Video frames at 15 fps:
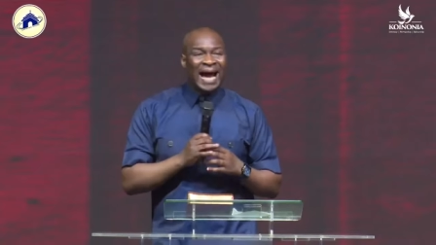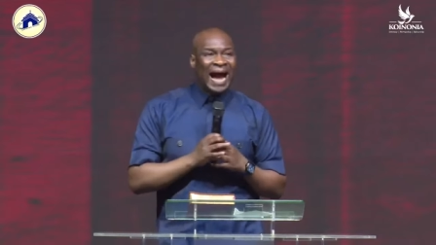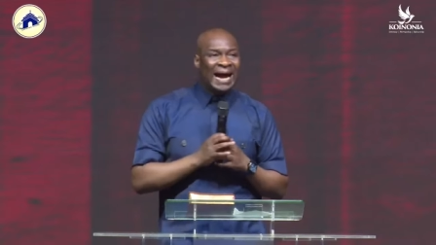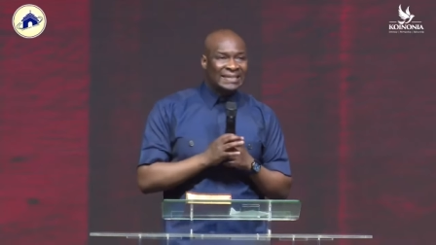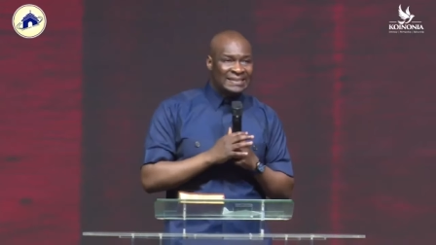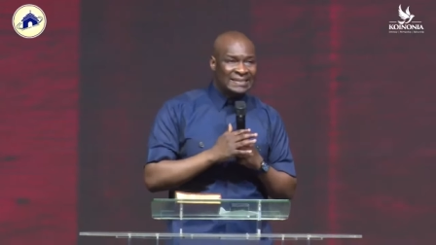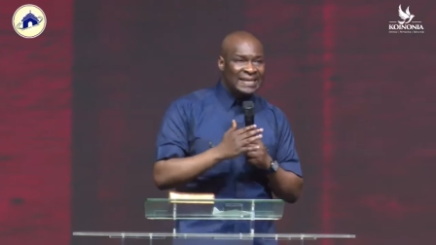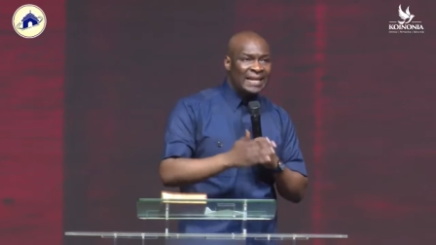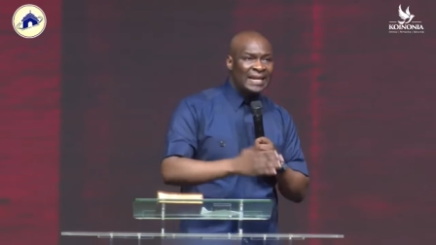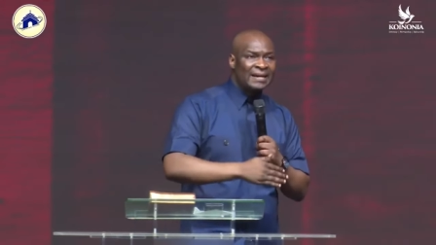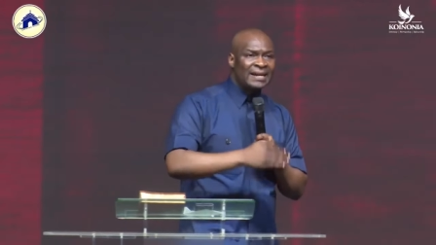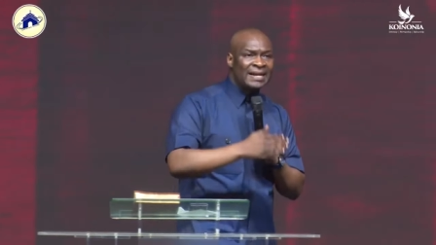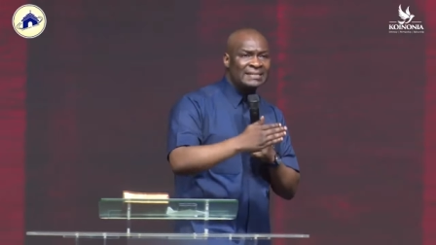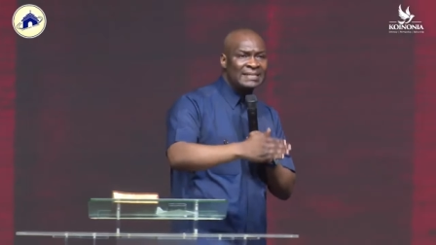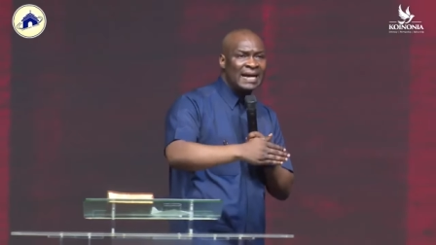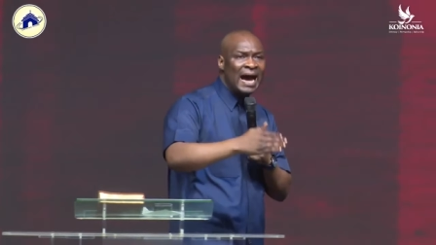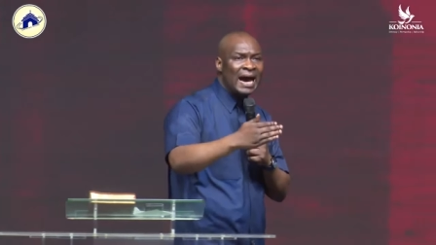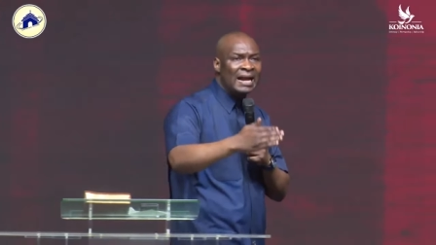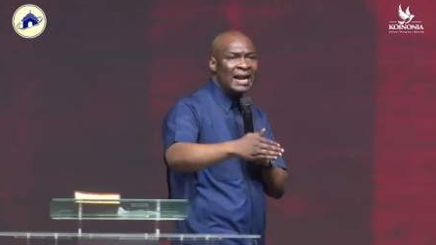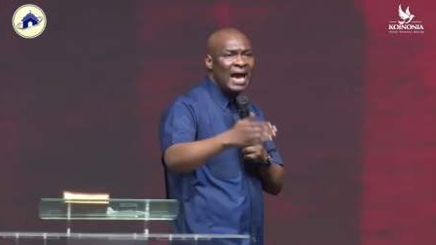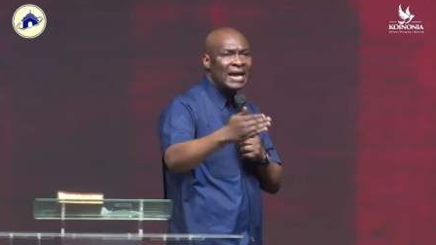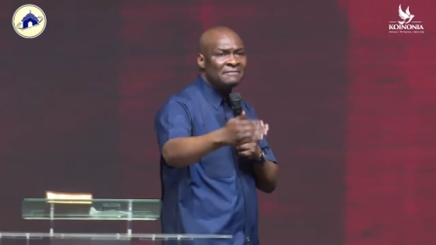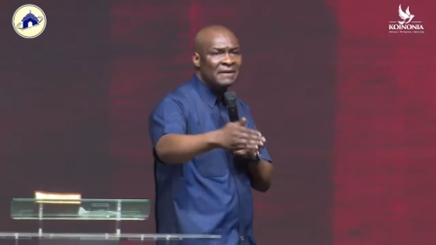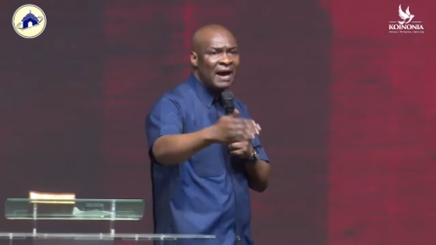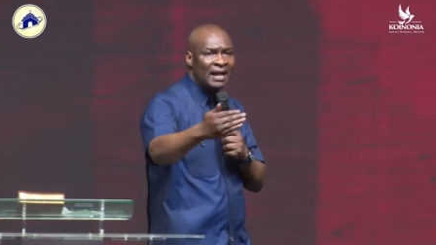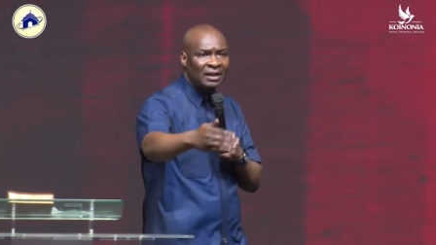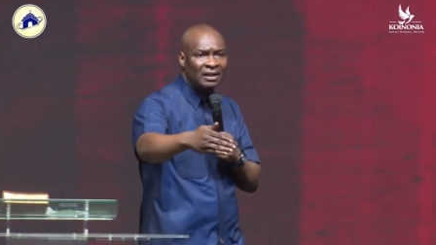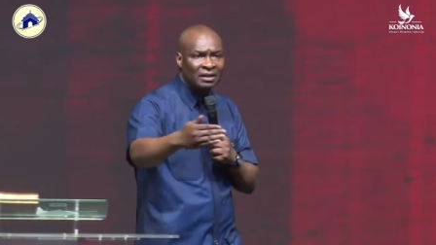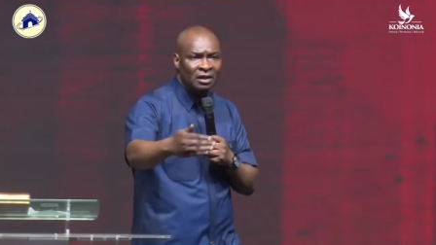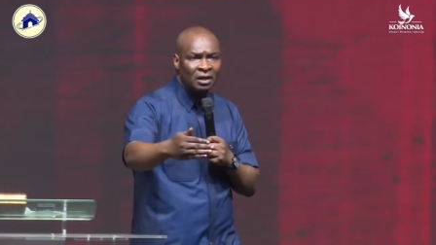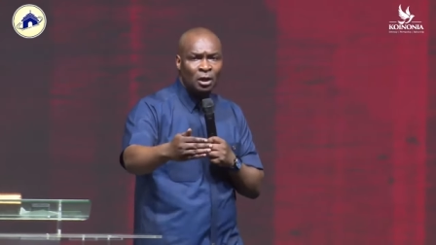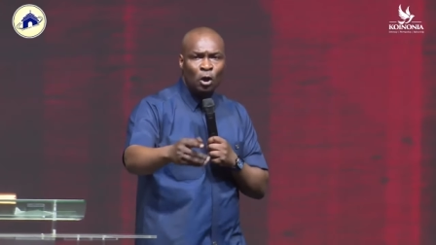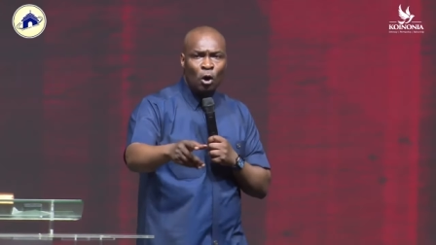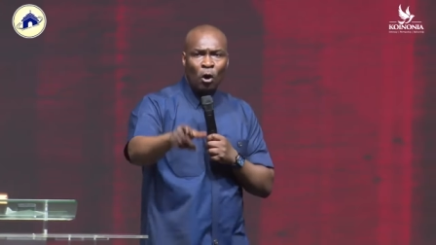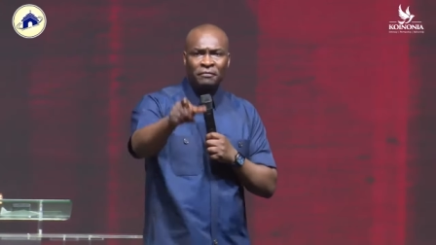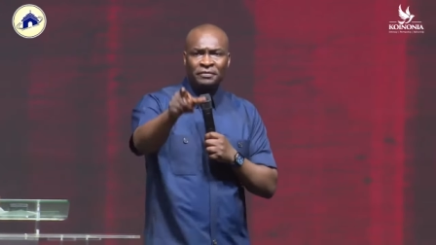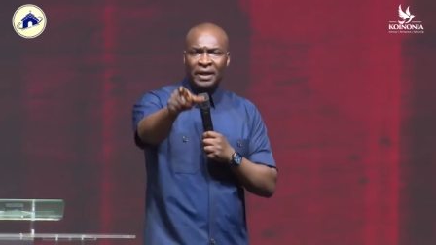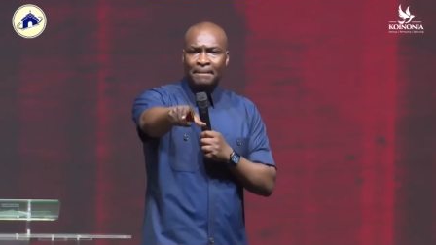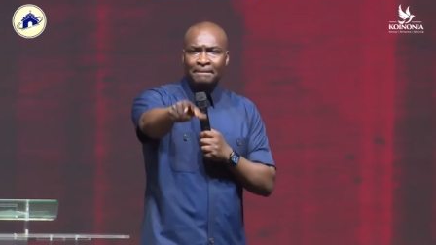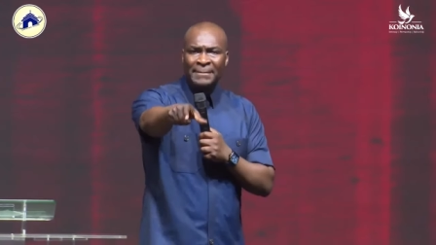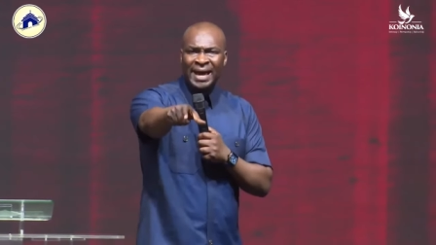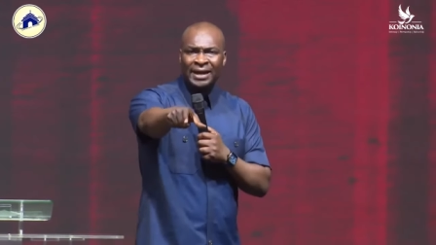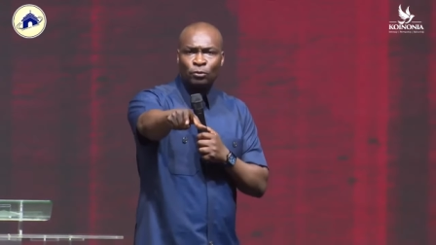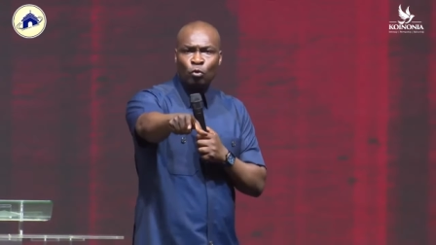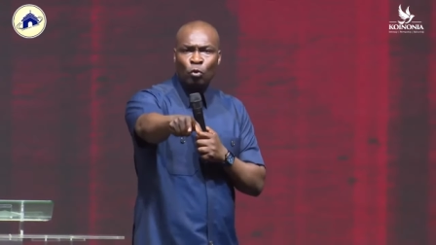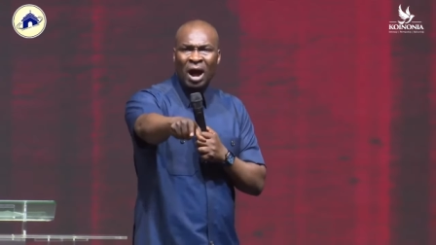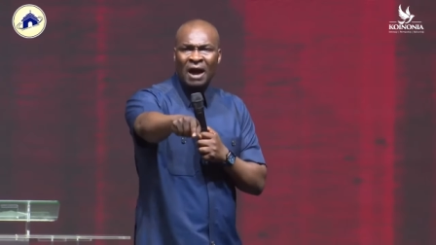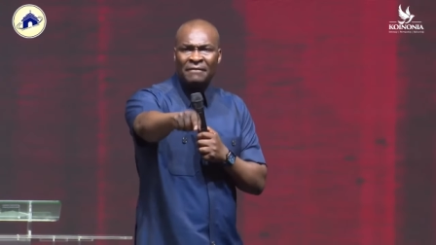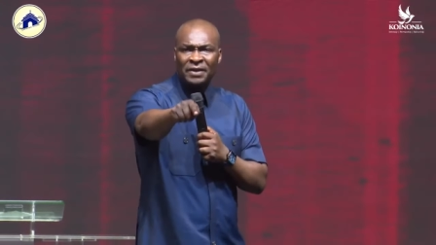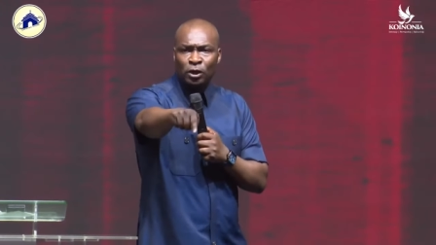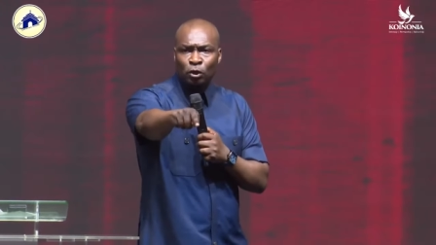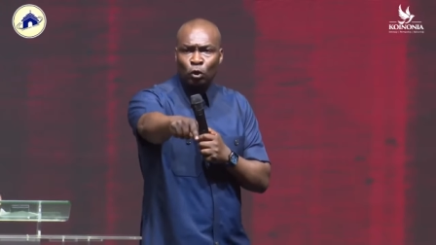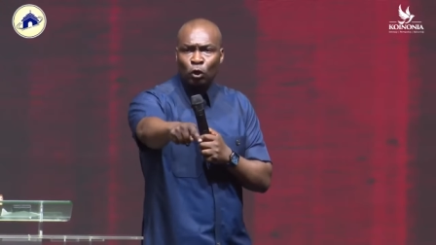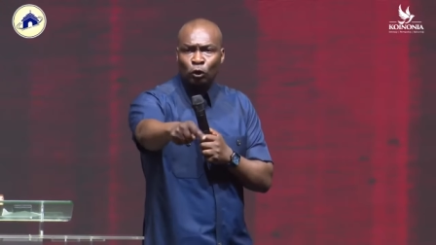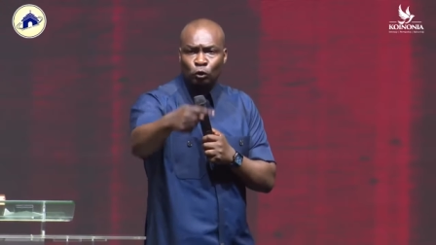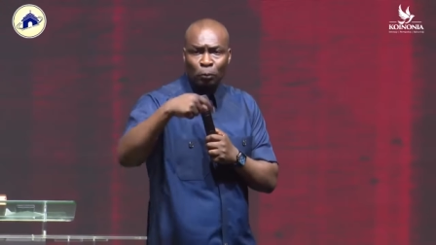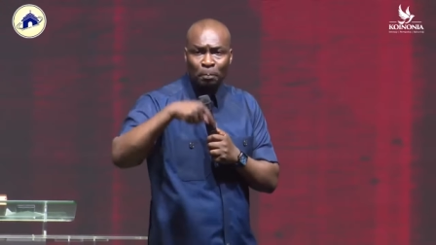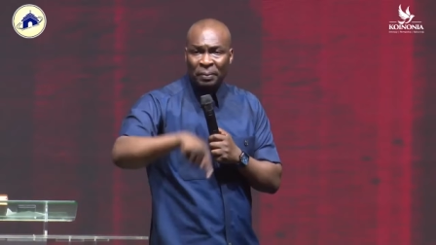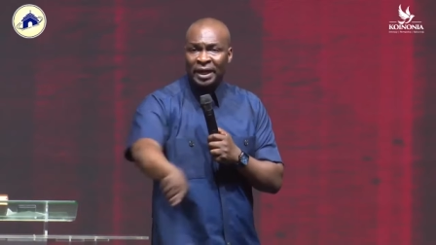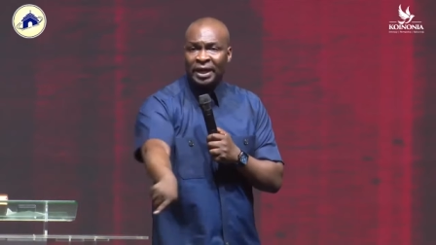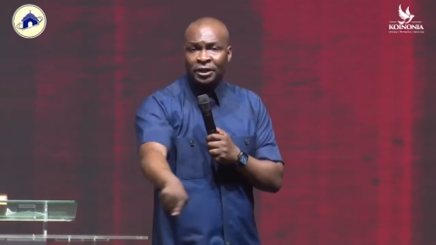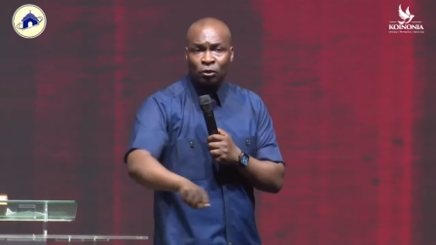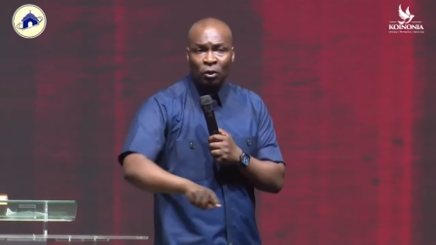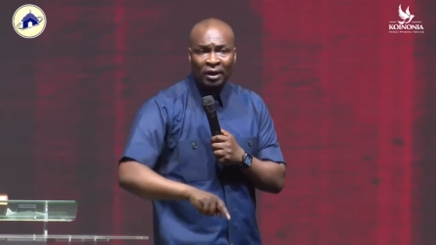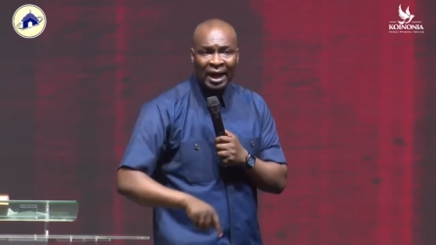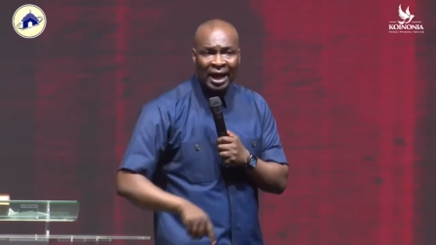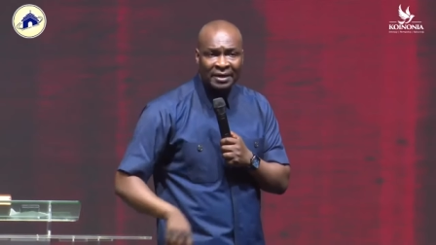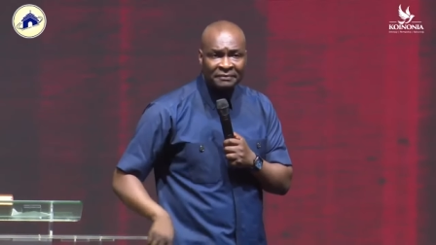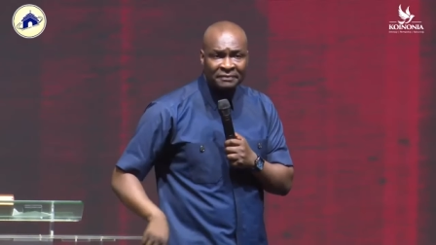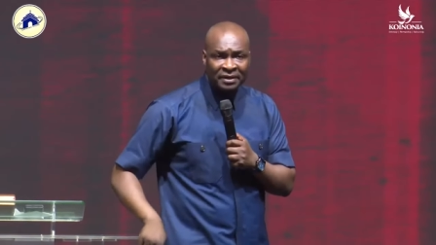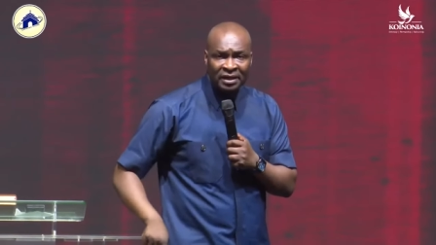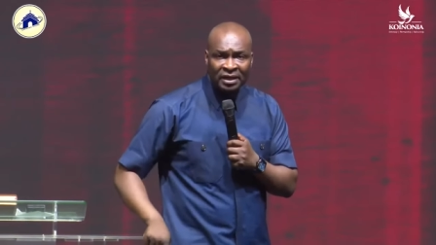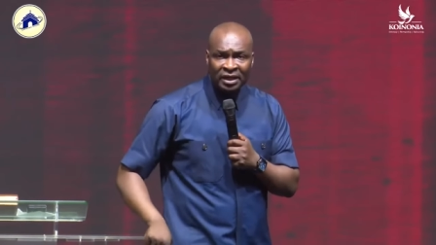accelerates the arrival of the men who have a role to play in your life.